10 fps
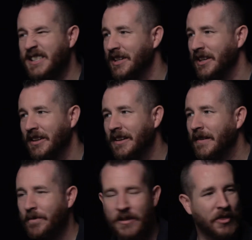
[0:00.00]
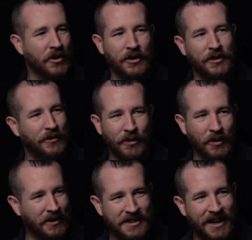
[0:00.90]
is the third or
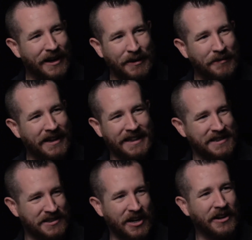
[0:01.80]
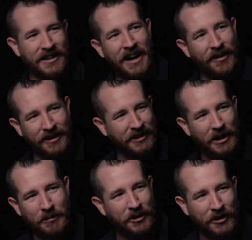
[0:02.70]
fourth time that he's gotten out and
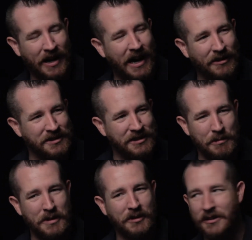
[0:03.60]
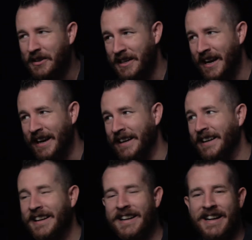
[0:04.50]
come to her house in the middle of the
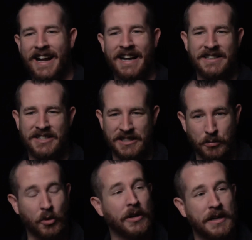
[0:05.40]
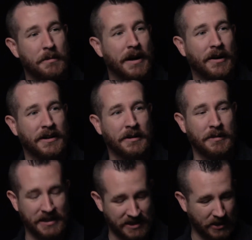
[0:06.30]
night, and she's worried about him,
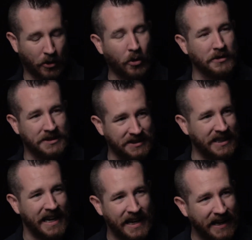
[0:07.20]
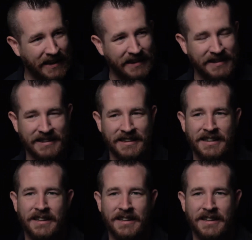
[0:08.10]
and she holds his hand, and